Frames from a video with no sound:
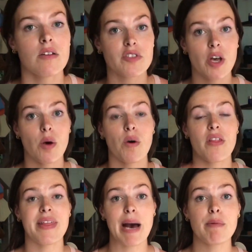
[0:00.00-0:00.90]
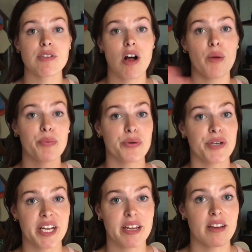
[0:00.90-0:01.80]
So that was all
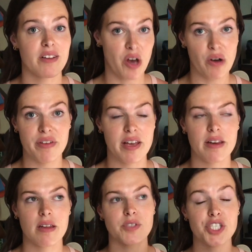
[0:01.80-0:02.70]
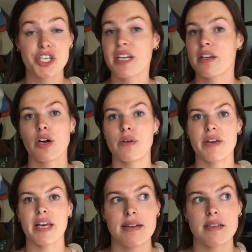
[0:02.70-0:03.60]
pre-COVID. During
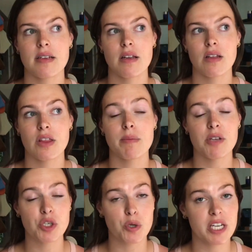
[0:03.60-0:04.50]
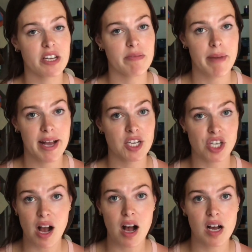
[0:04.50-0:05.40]
COVID, the majority of my
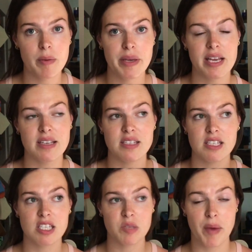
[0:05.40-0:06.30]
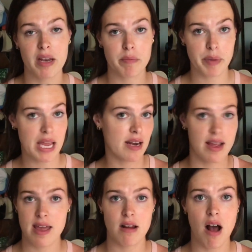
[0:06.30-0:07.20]
job is spent being
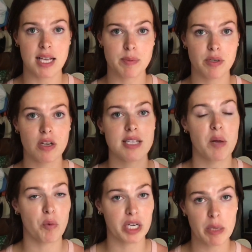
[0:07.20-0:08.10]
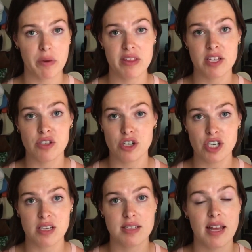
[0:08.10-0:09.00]
in hospitals and working with these
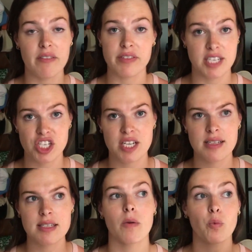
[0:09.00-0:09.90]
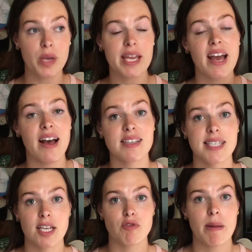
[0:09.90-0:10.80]
surgeons and physicians. We as
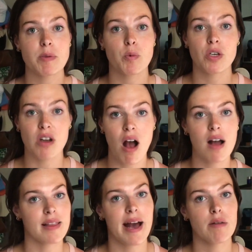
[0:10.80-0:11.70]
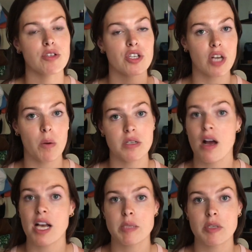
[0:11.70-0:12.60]
sales reps were not allowed to go into
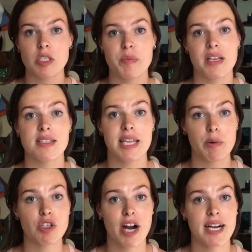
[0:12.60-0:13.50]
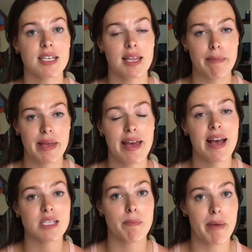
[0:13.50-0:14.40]
hospitals because they were trying to limit
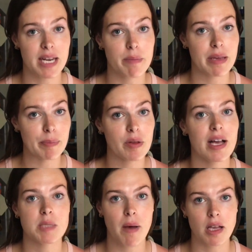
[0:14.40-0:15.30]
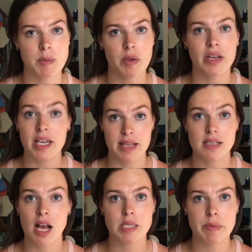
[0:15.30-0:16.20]
as many people as possible in these
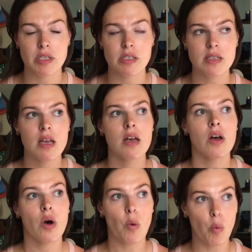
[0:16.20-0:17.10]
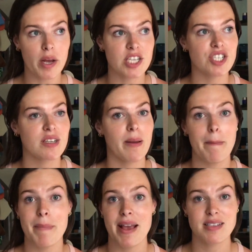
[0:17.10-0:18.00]
hospitals, which
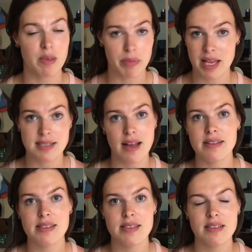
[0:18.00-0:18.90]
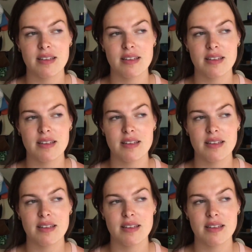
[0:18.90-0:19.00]
makes complete sense.